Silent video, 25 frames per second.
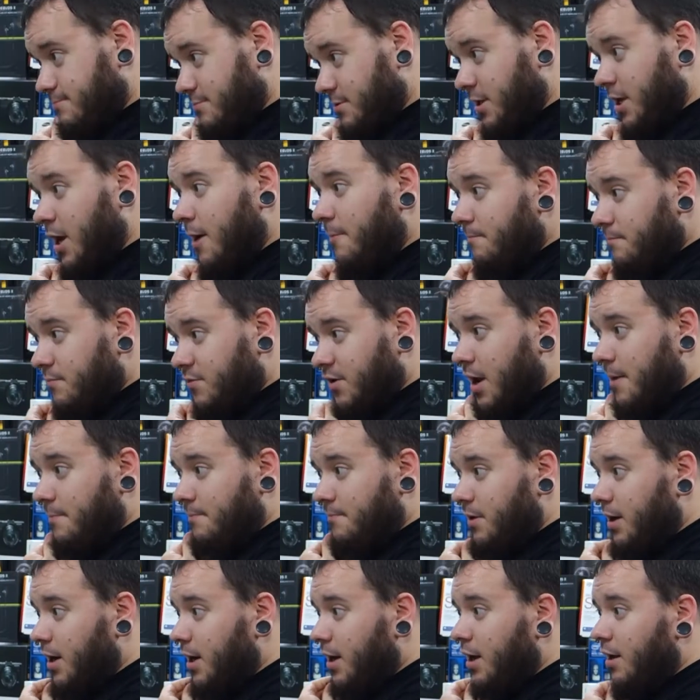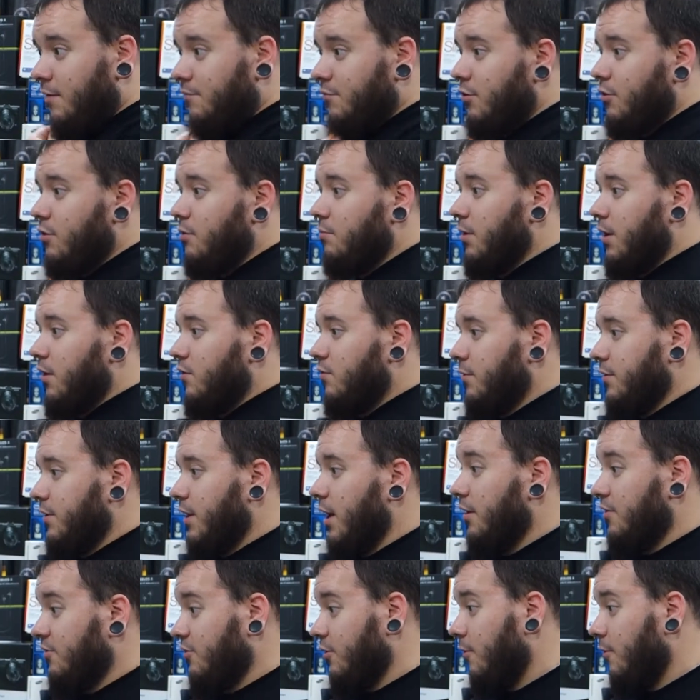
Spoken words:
Yep, same. I have no complaints about that.